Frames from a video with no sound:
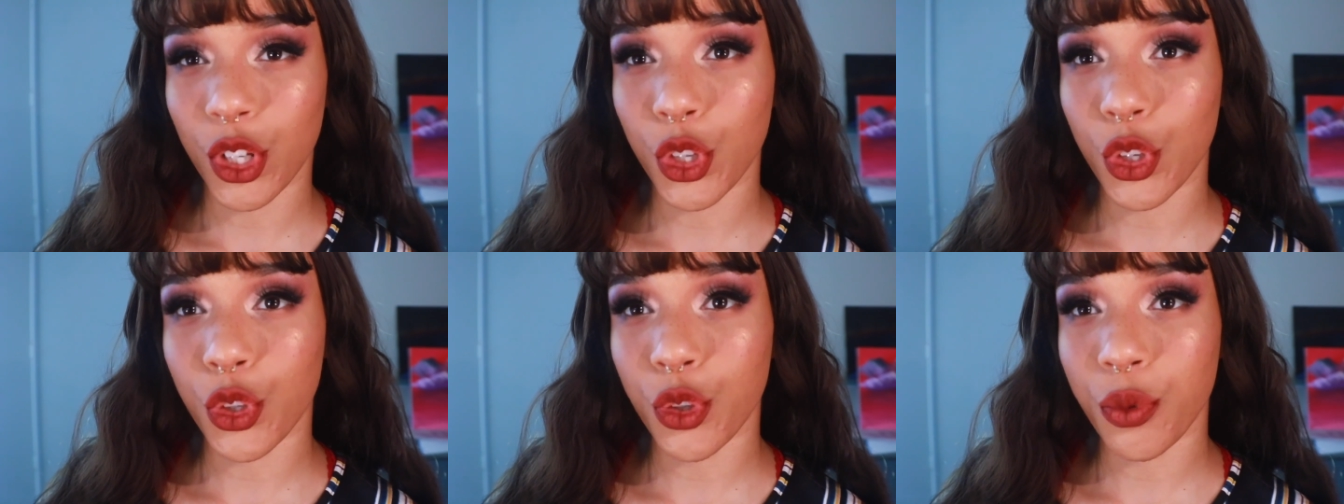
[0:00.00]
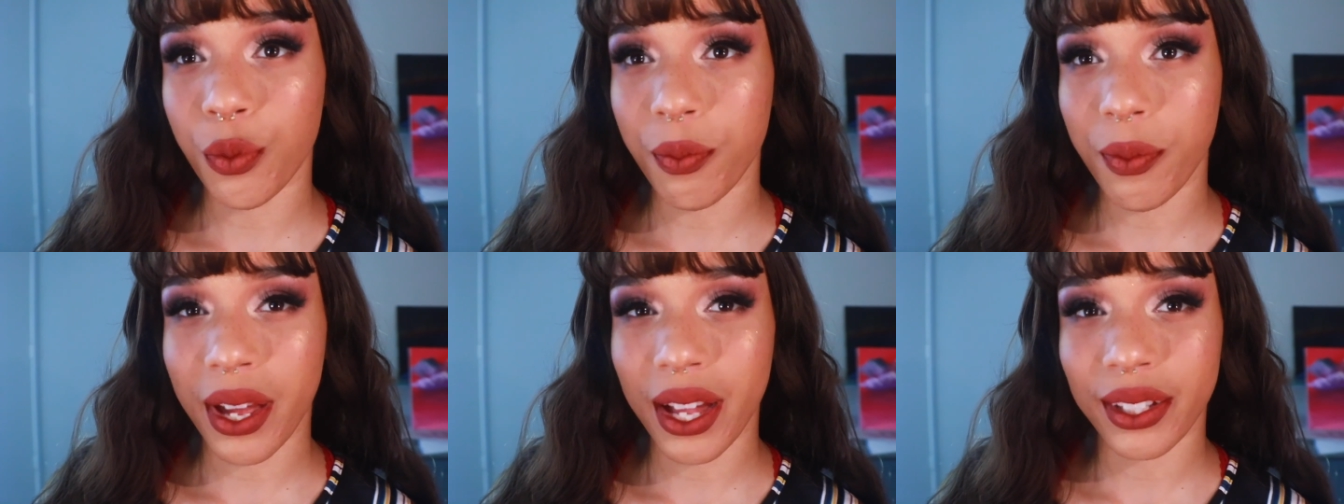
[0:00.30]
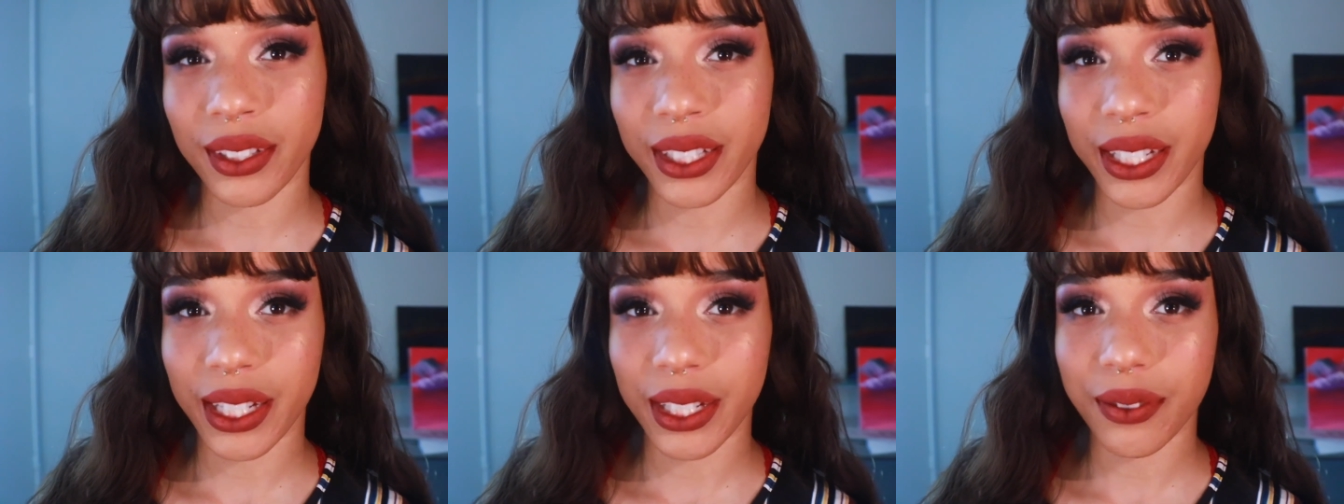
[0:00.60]

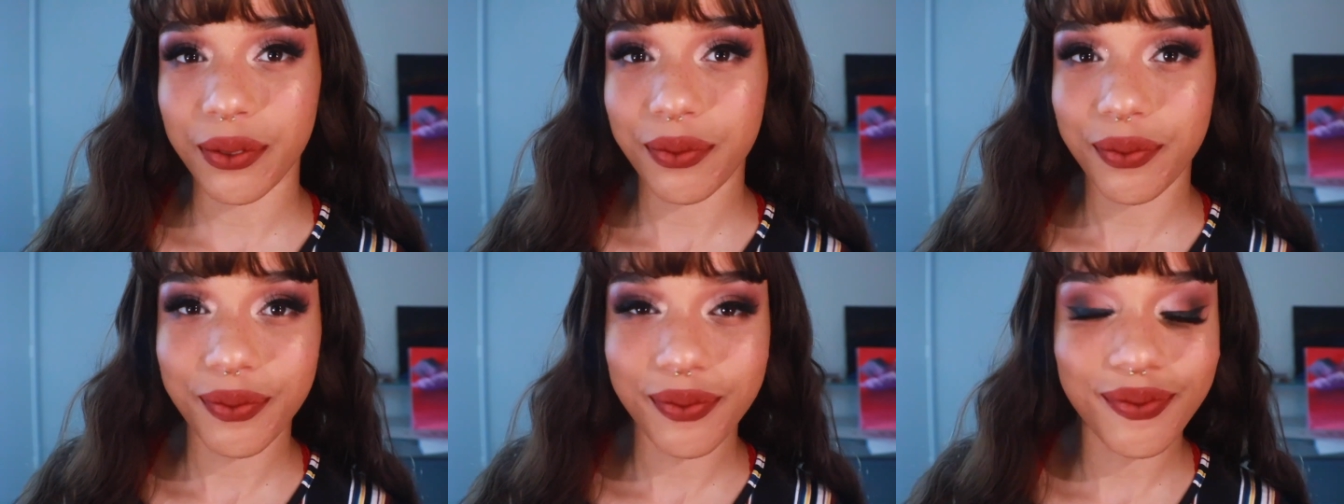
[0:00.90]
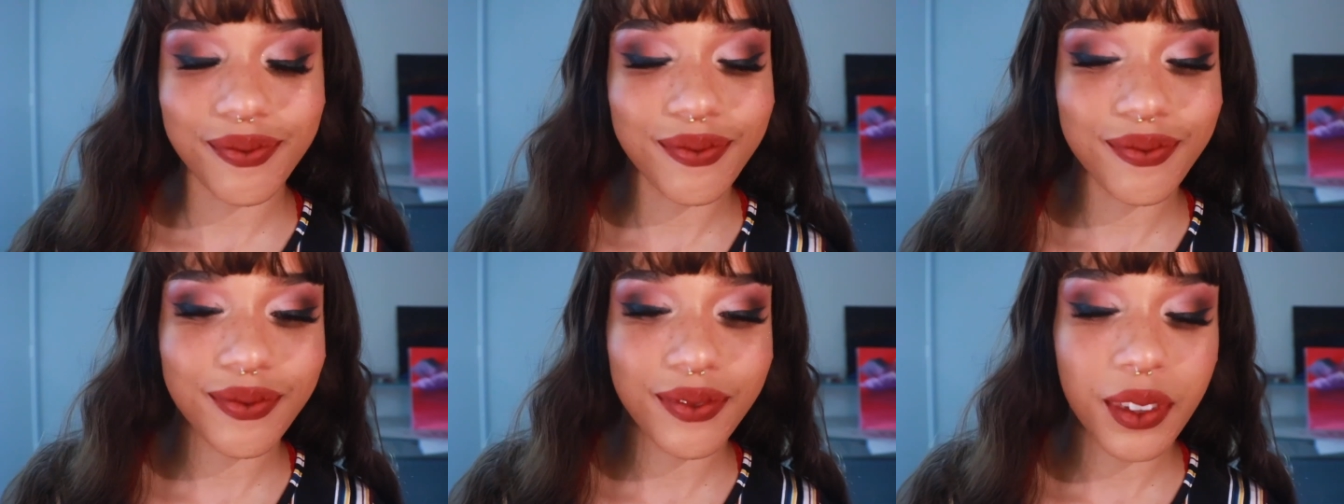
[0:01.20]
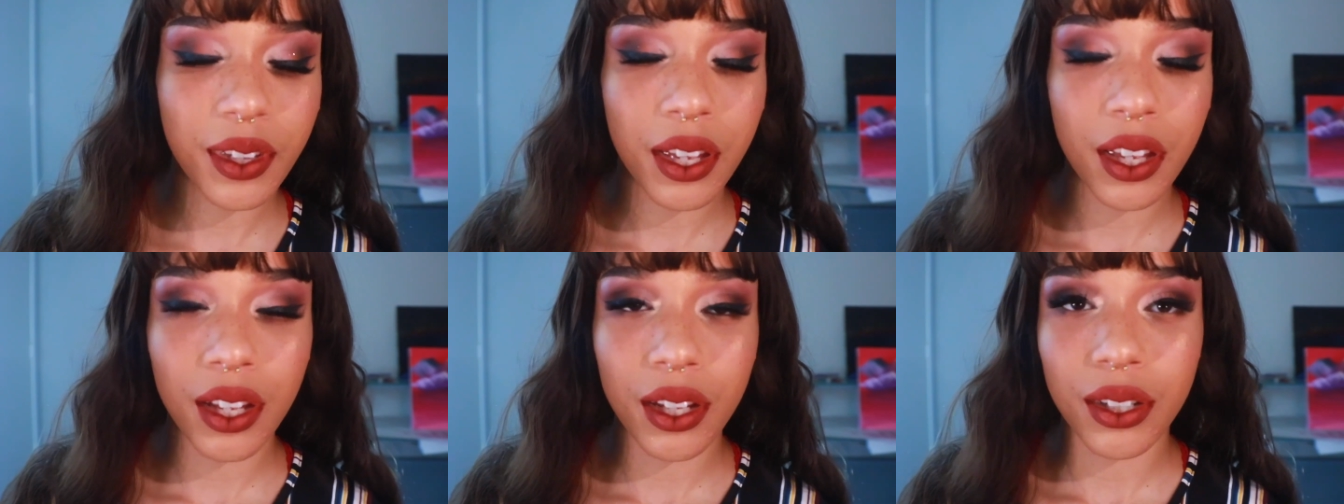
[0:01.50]
@OMally.
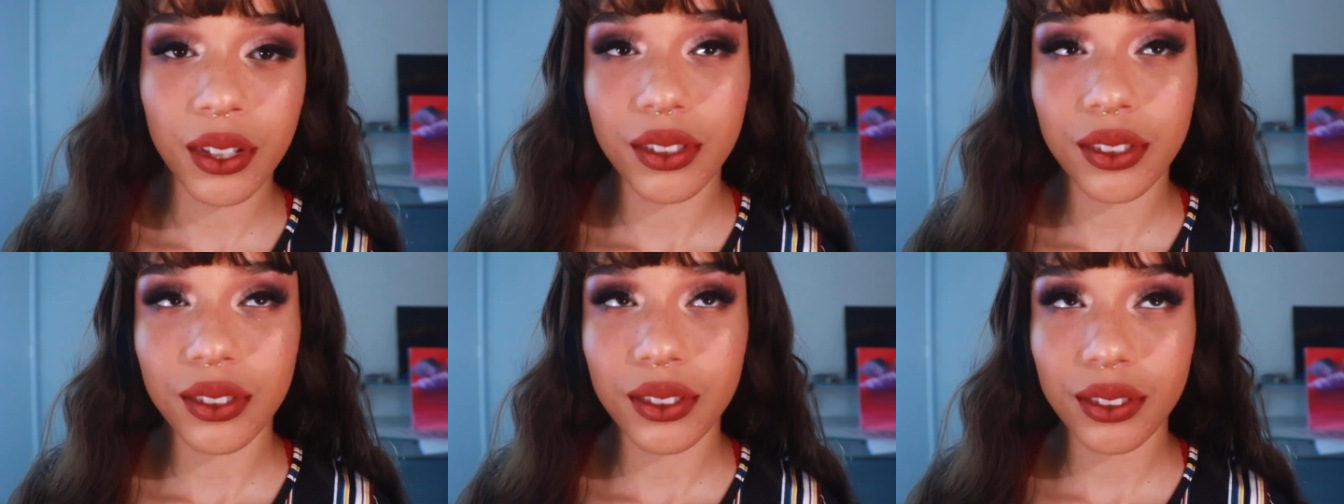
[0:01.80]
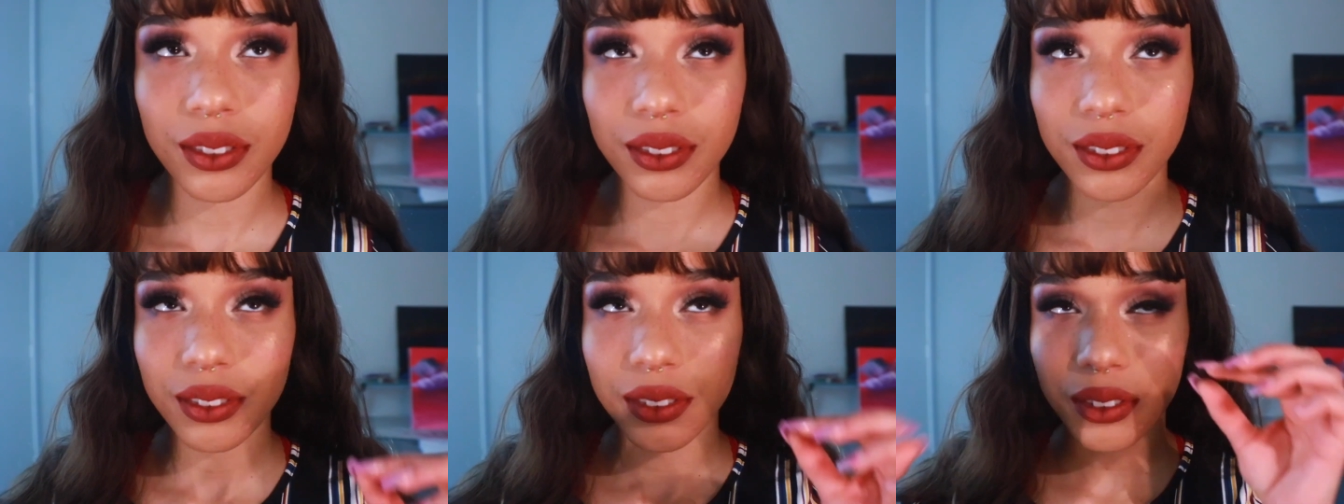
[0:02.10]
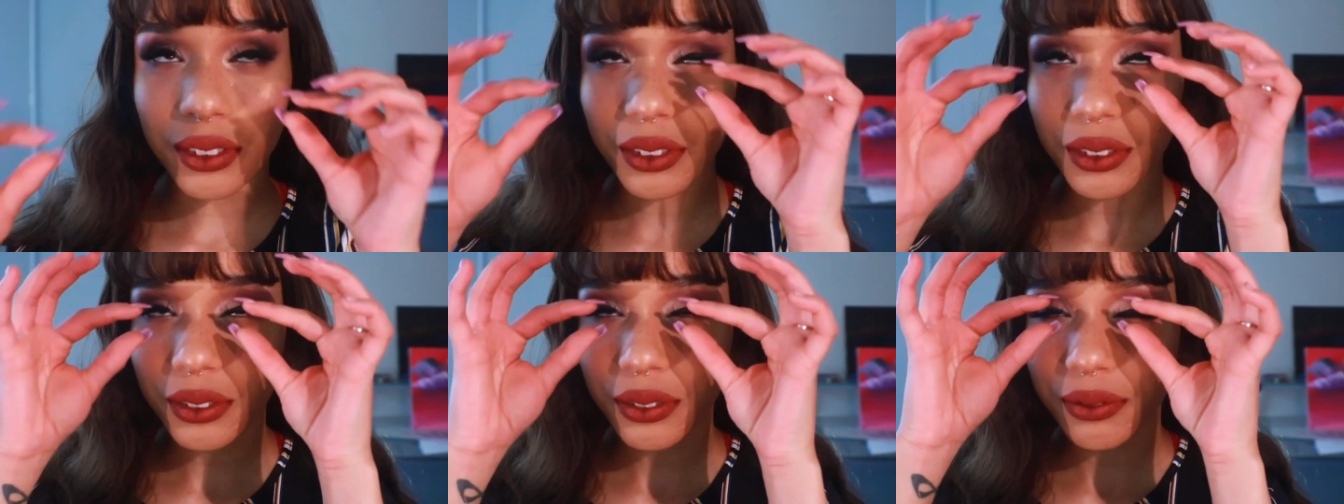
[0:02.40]

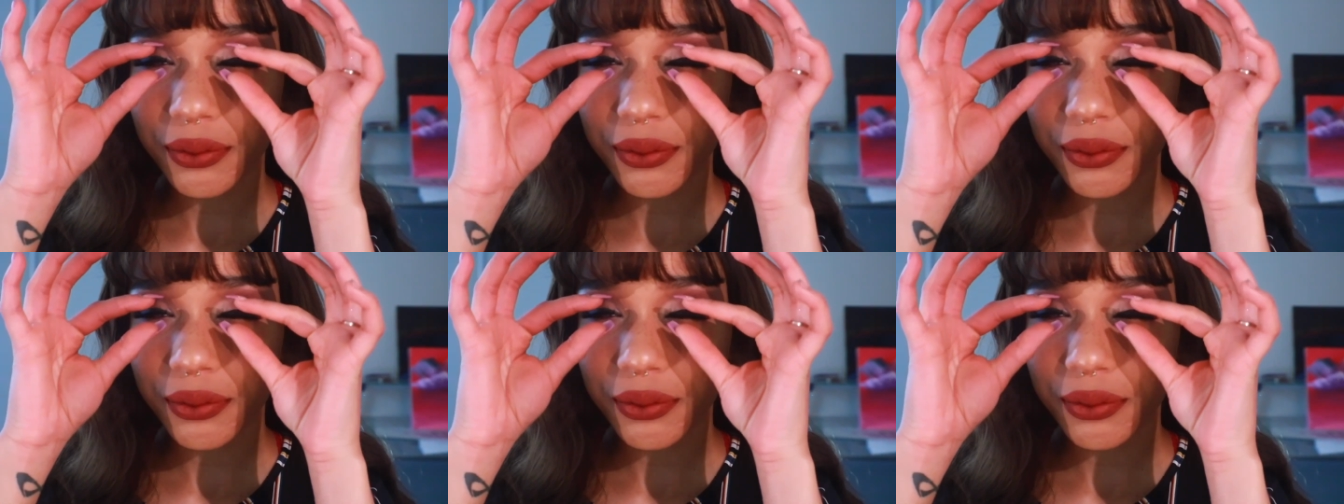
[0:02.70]
Ooh,